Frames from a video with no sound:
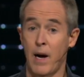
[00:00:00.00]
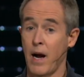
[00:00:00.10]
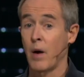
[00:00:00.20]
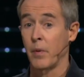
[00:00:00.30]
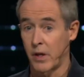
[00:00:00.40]
by
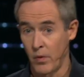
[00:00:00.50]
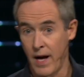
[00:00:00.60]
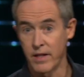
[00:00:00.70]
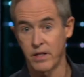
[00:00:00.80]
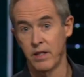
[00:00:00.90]
our
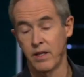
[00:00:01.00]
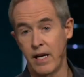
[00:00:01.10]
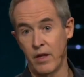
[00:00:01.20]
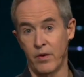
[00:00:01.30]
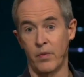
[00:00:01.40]
regrets
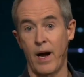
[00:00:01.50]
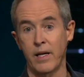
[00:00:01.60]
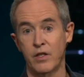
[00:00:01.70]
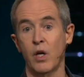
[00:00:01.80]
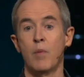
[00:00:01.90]
either,
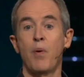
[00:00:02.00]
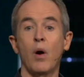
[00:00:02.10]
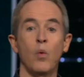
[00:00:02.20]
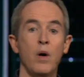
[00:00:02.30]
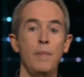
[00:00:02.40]
right? So in
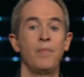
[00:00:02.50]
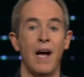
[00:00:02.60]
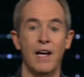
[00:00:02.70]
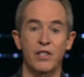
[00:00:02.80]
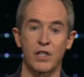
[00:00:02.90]
part 1,
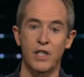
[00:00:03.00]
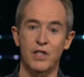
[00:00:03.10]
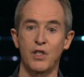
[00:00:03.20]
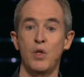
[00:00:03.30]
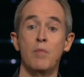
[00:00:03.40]
I
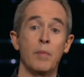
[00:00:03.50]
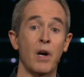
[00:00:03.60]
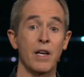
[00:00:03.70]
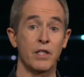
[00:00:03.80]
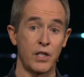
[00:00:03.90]
suggested you
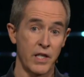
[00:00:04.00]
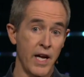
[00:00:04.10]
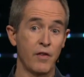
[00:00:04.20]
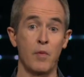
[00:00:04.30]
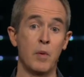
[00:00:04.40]
memorized a
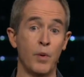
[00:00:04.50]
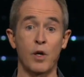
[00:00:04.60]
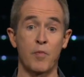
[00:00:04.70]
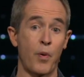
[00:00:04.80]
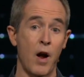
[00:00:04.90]
saying from the
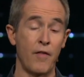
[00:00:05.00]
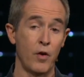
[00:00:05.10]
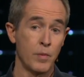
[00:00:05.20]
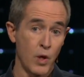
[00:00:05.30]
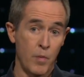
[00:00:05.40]
book of
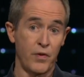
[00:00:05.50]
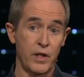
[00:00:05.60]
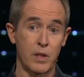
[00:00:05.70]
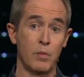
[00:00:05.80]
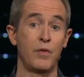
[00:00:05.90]
Proverbs. Hopefully
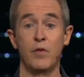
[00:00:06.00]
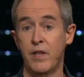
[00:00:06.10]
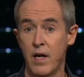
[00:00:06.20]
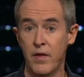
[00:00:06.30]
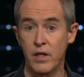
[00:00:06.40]
some of you have
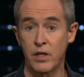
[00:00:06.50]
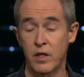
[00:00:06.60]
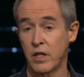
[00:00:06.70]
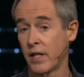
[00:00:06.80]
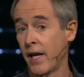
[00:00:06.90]
done this. And
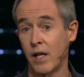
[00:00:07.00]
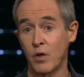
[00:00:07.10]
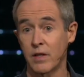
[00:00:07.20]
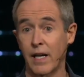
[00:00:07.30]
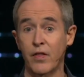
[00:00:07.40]
the saying
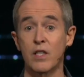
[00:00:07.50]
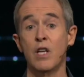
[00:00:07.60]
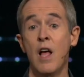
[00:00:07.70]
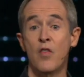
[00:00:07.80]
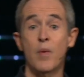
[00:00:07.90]
goes like this:
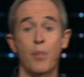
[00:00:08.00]
the